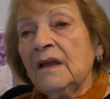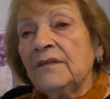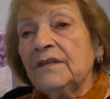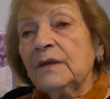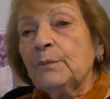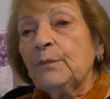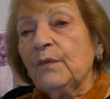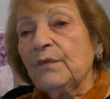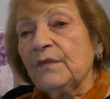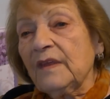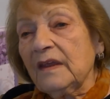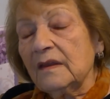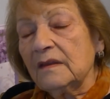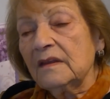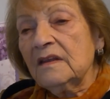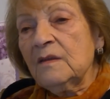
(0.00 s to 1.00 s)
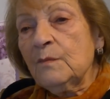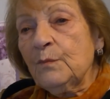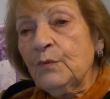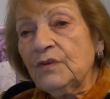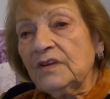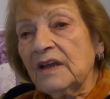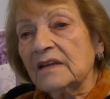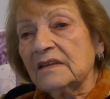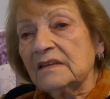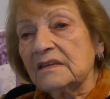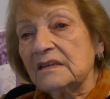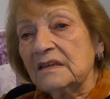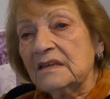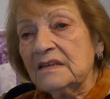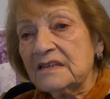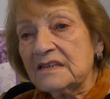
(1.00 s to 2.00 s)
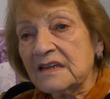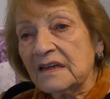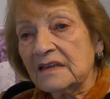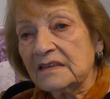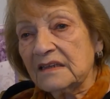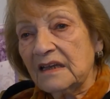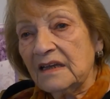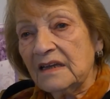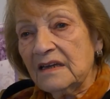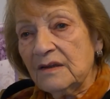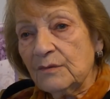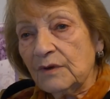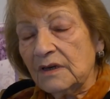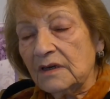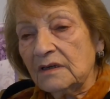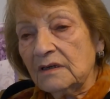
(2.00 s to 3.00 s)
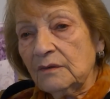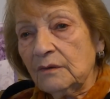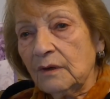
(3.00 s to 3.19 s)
They didn't put that inside anywhere.